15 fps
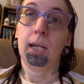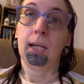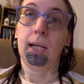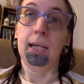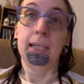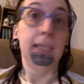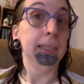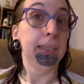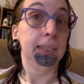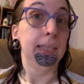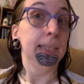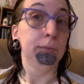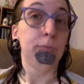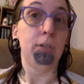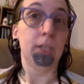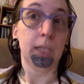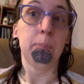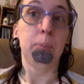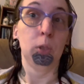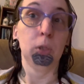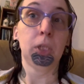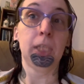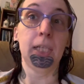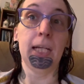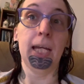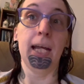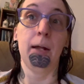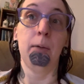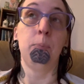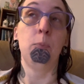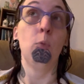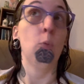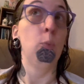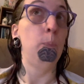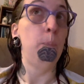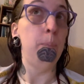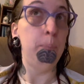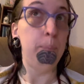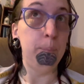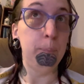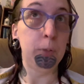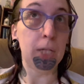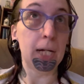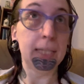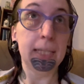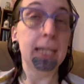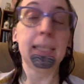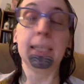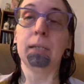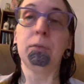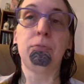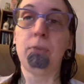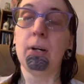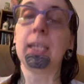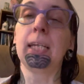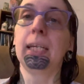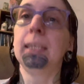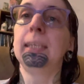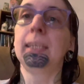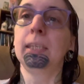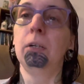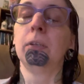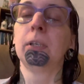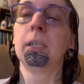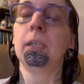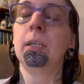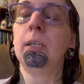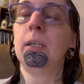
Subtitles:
And that's fucking bullshit and a gigantic fucking insult.